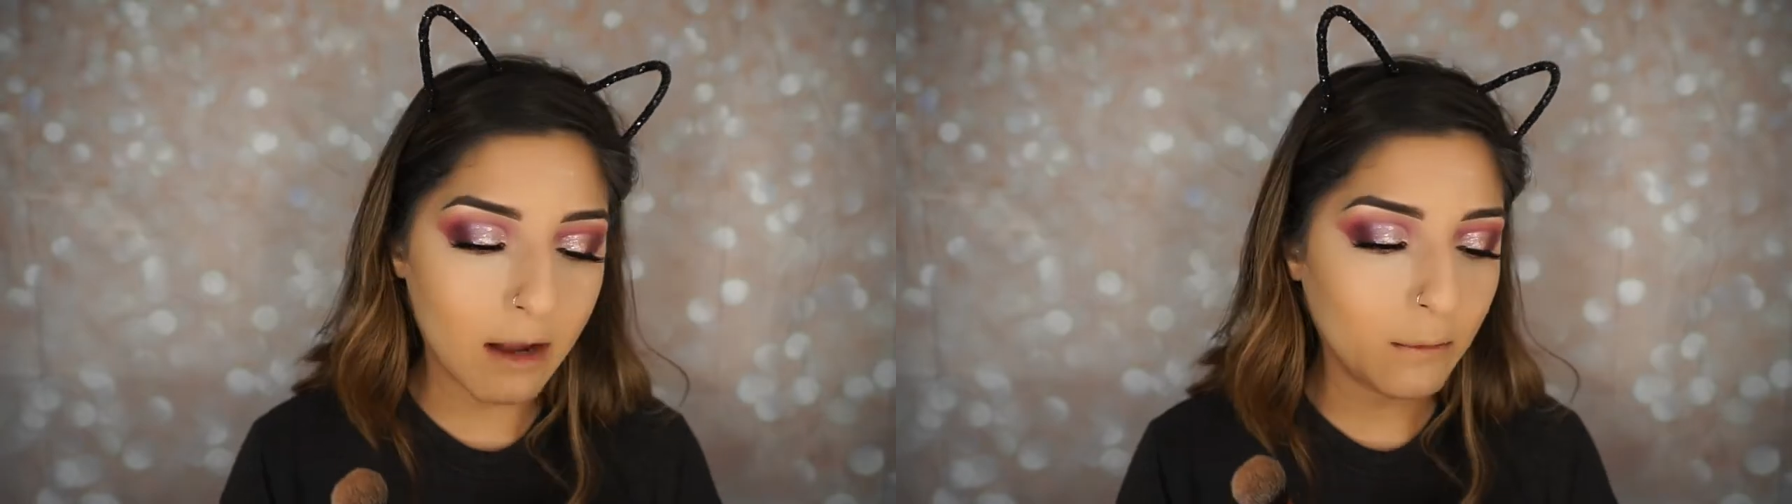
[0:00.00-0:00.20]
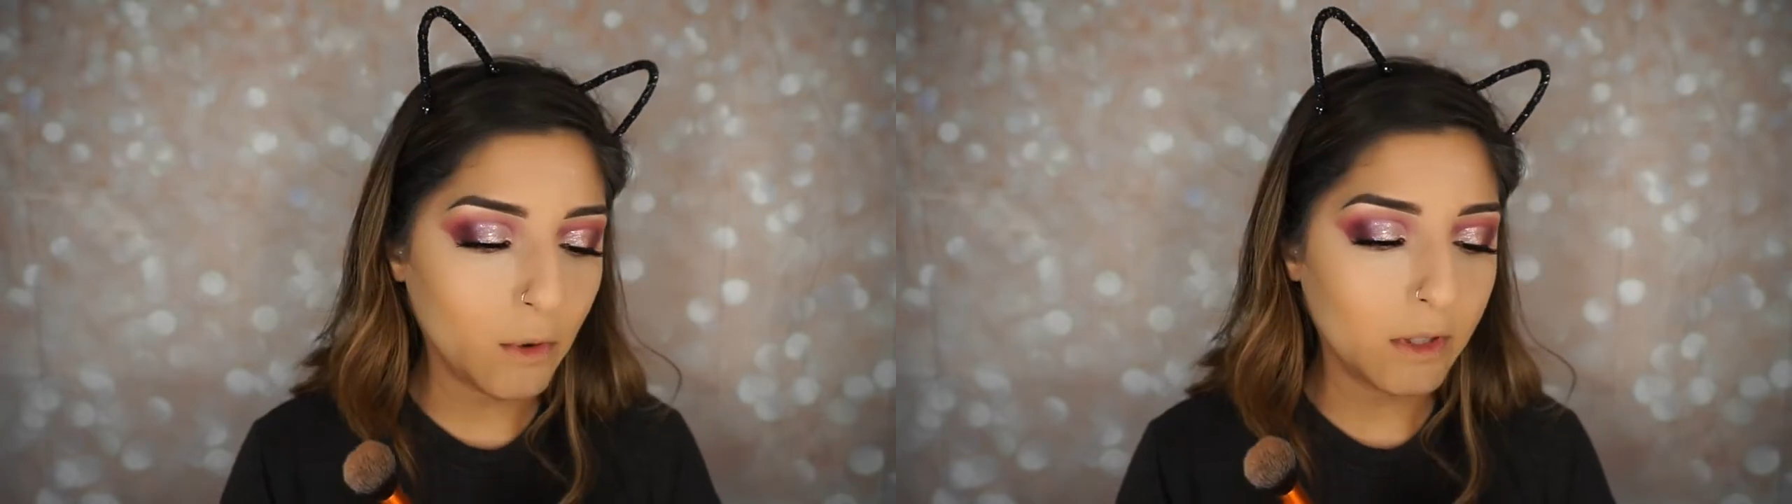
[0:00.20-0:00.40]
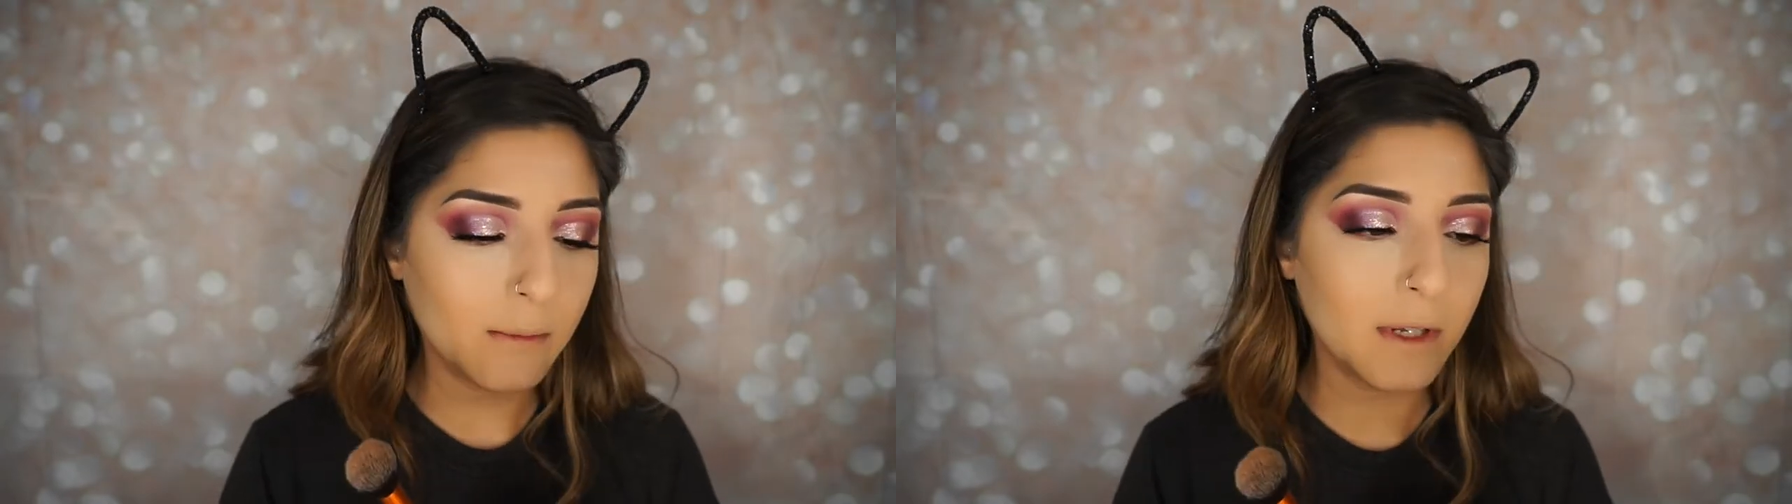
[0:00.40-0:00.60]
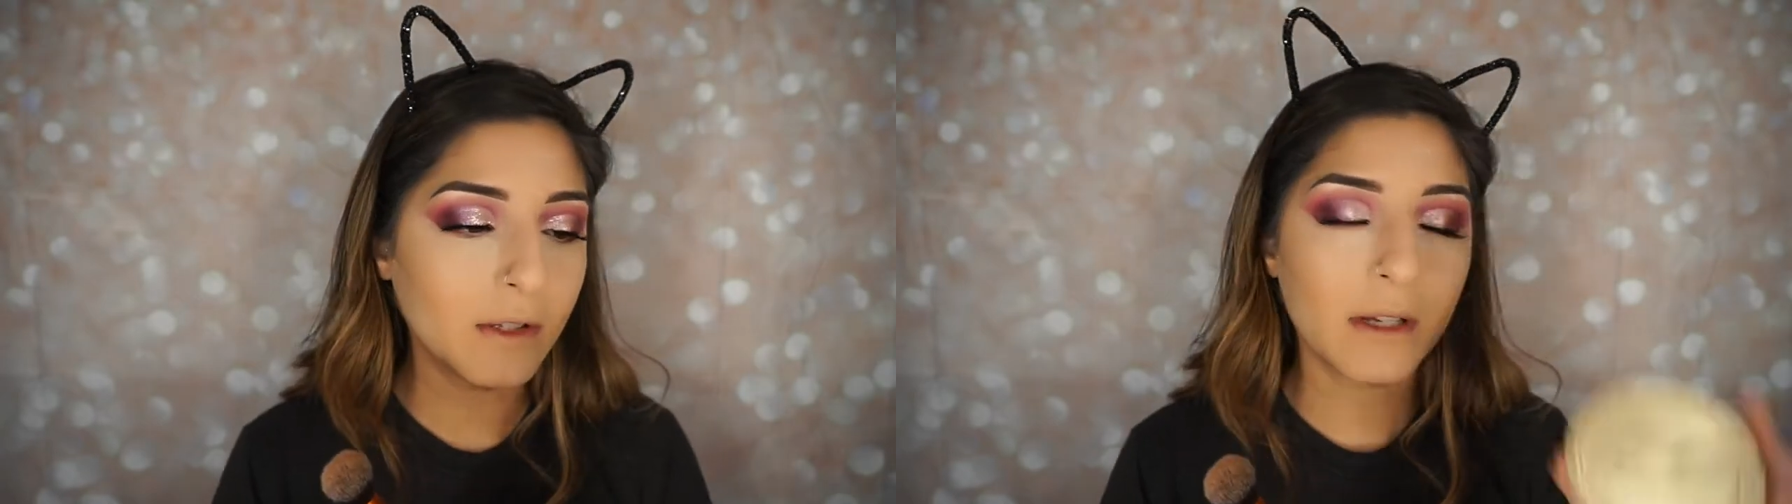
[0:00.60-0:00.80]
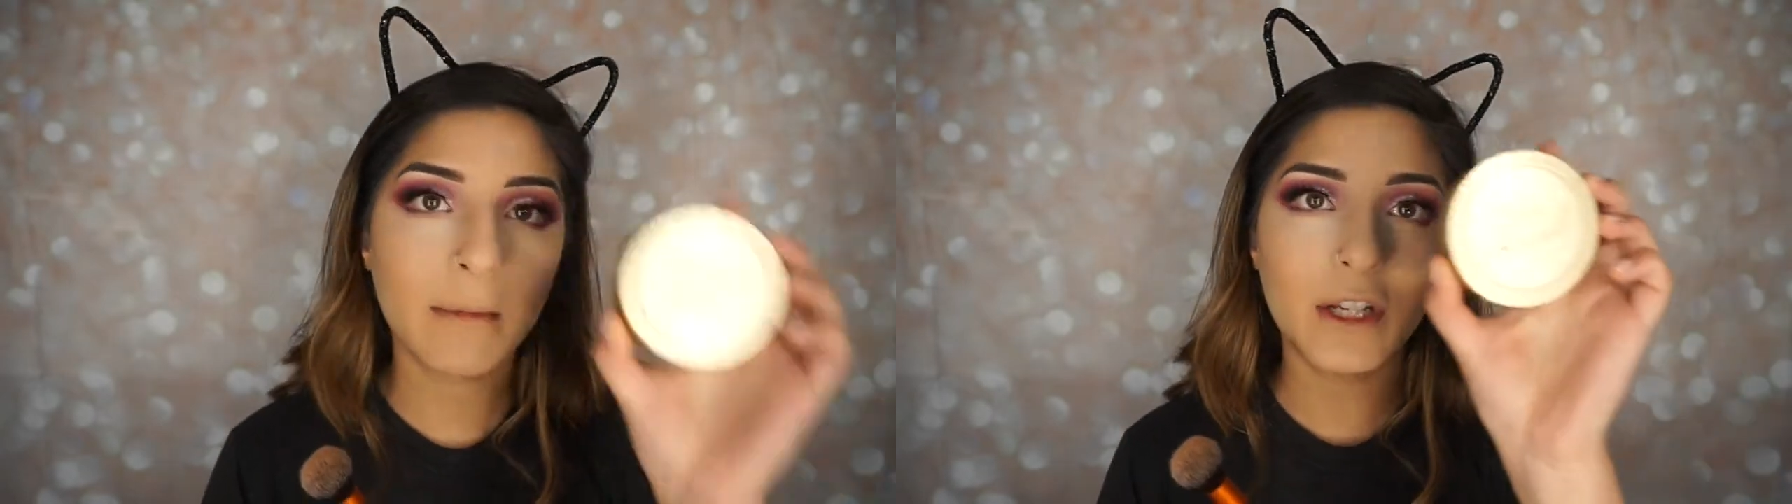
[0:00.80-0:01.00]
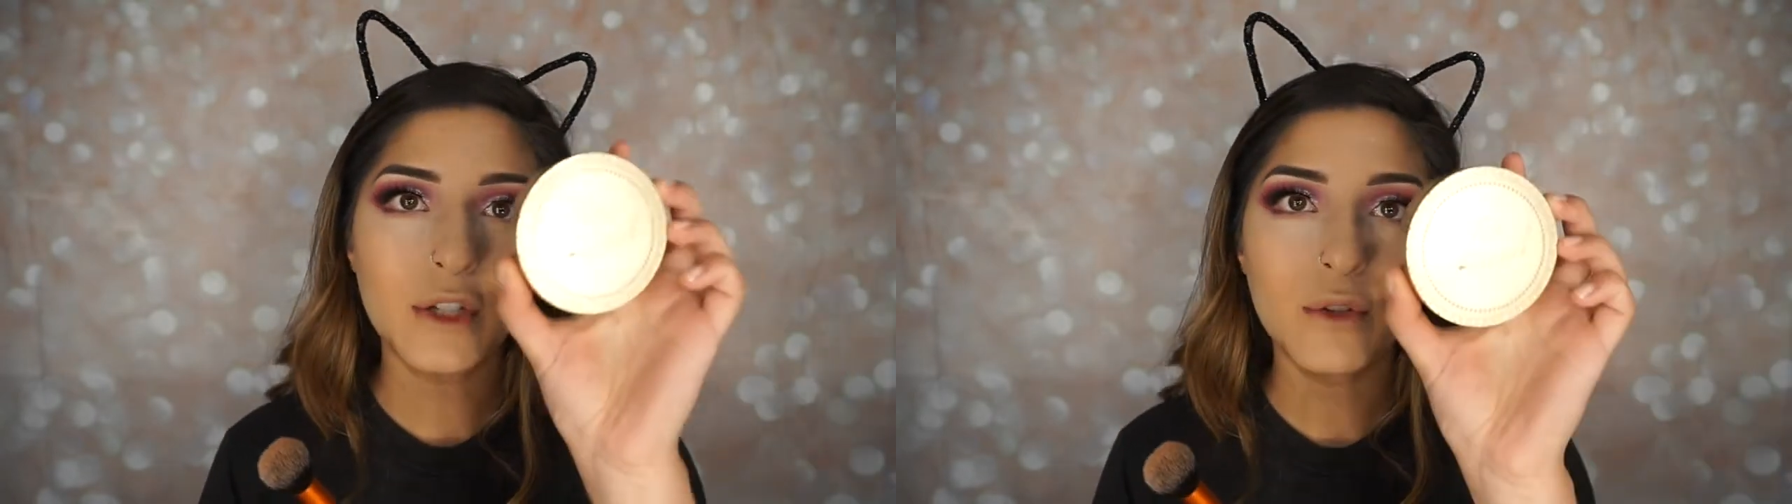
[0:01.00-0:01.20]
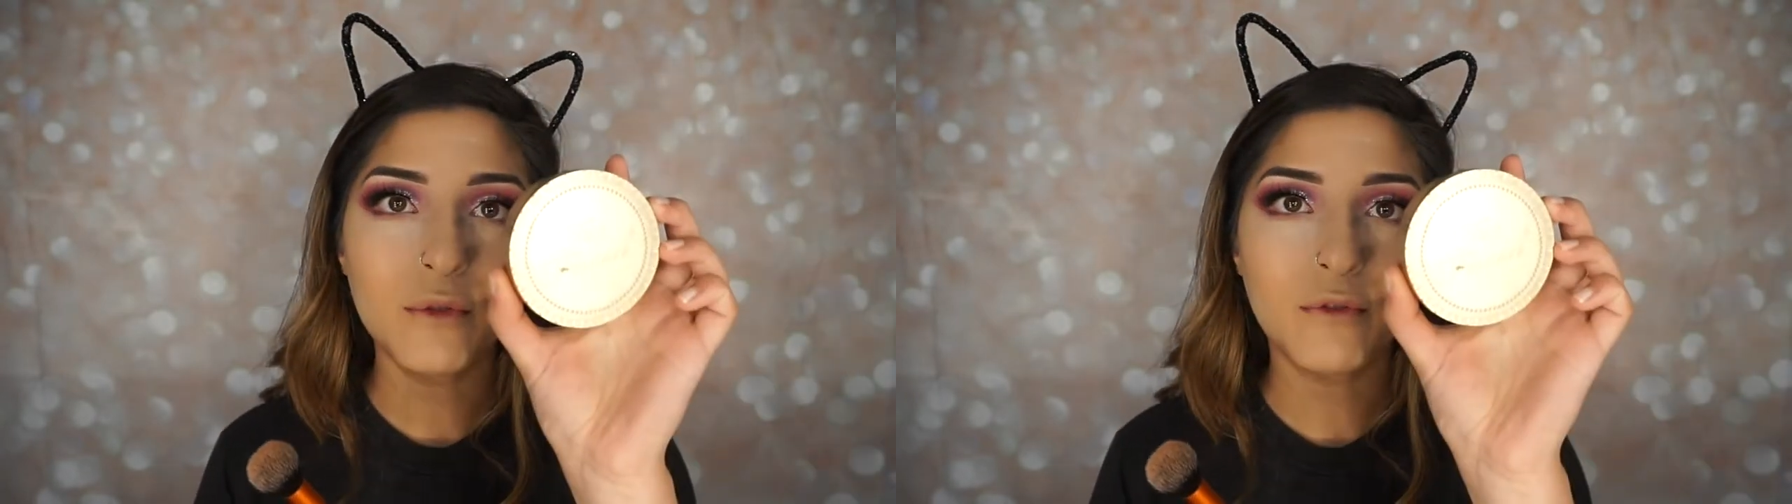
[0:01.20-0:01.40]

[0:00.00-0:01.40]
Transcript: I'm going to be using my Too